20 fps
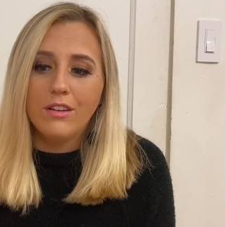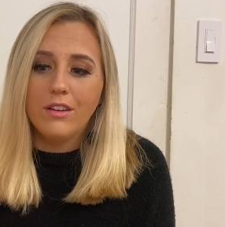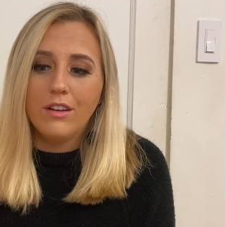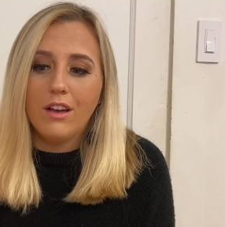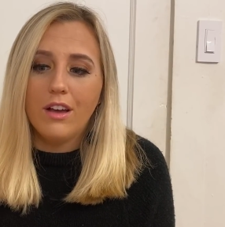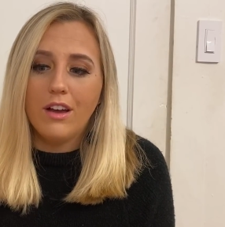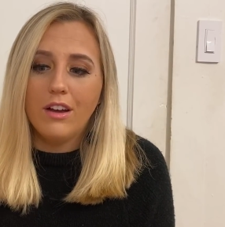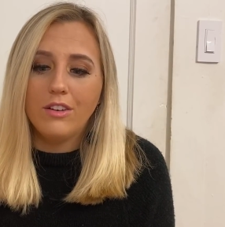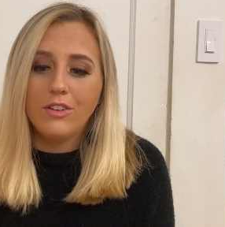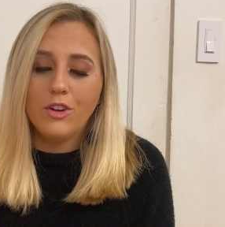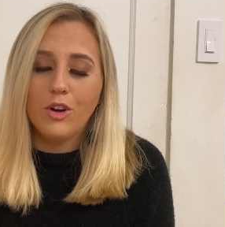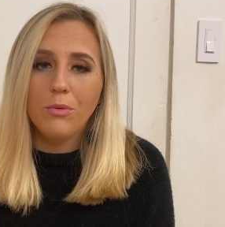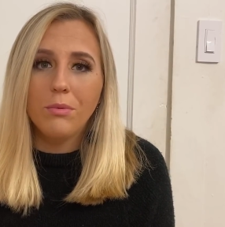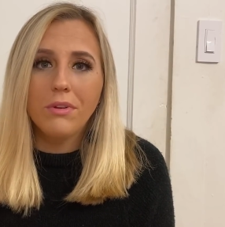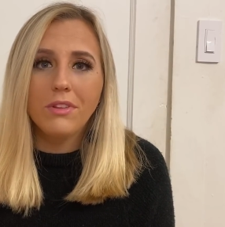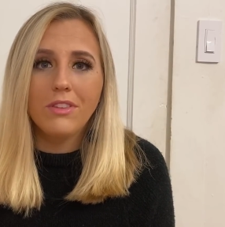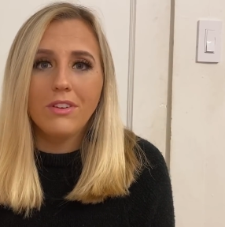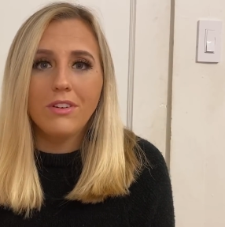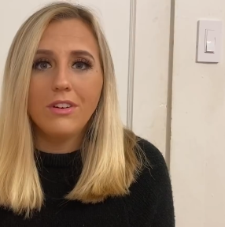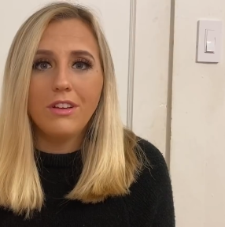
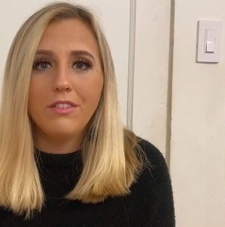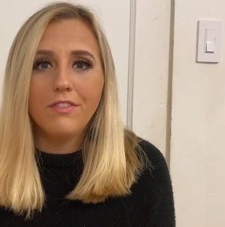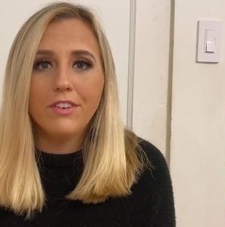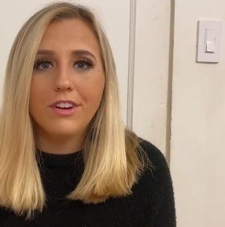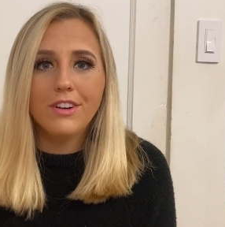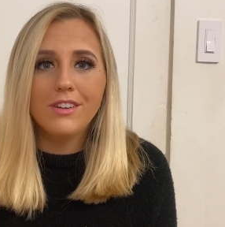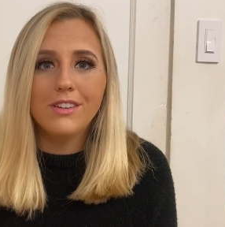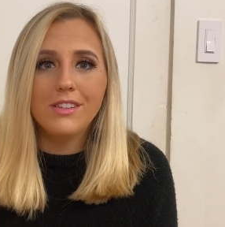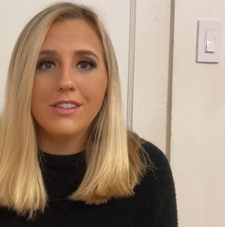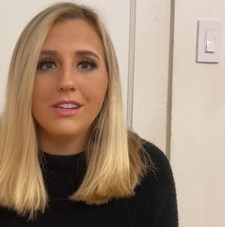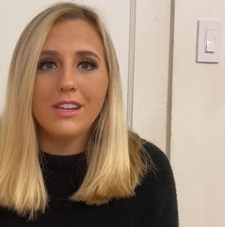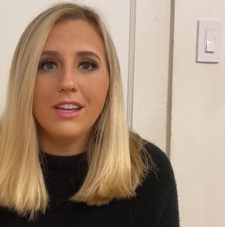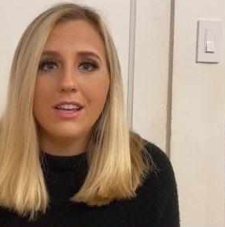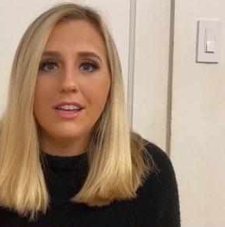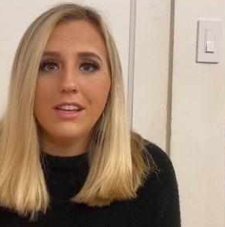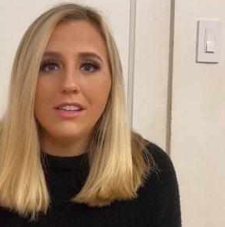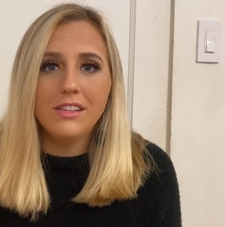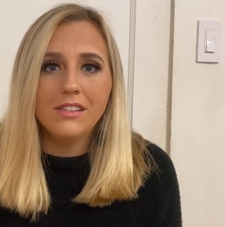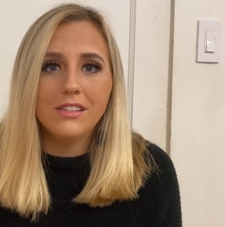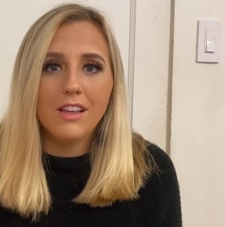October 31st
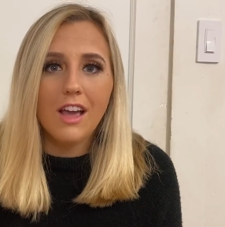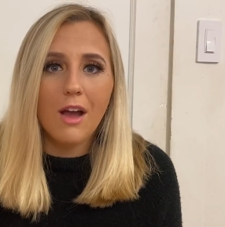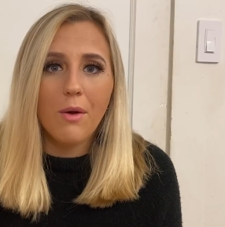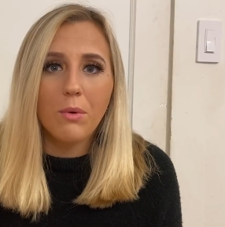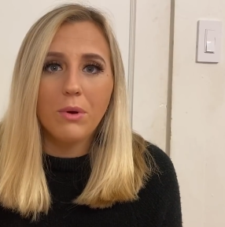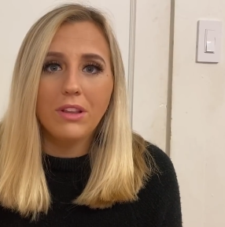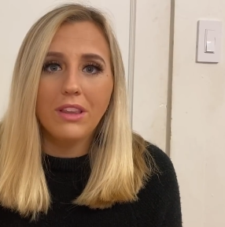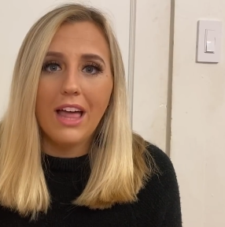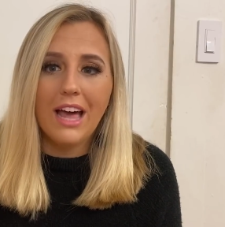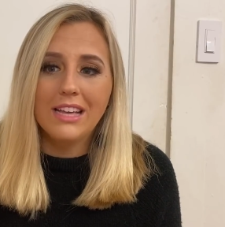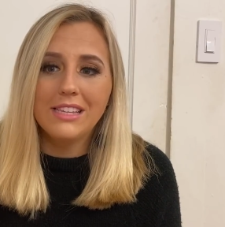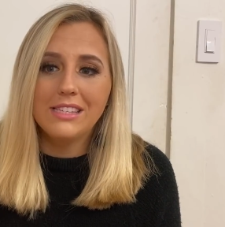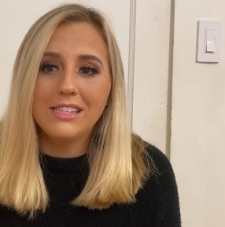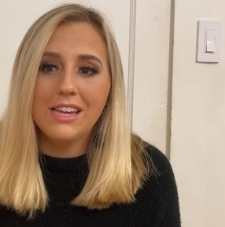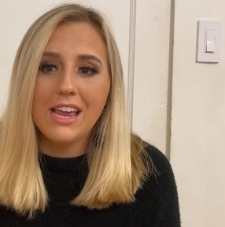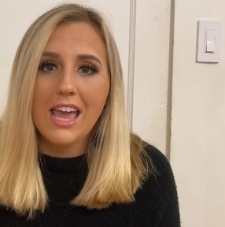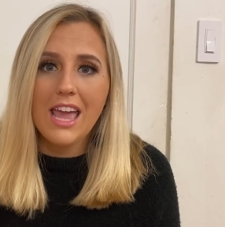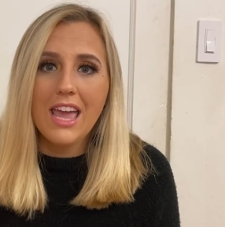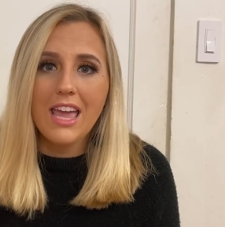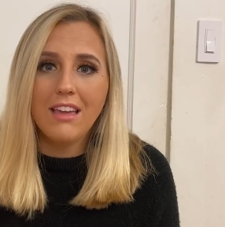is our last
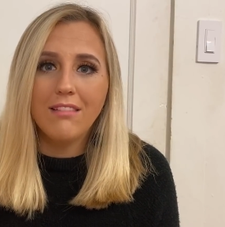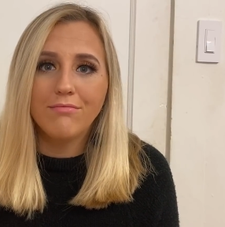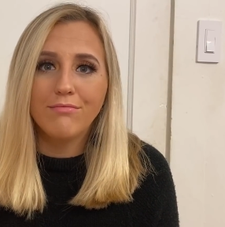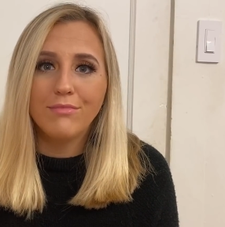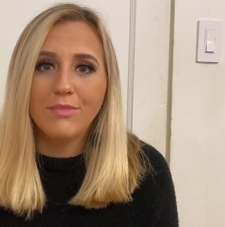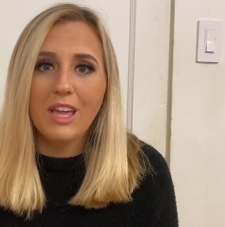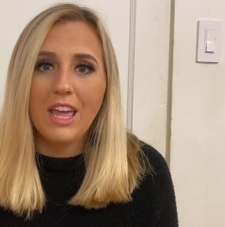day.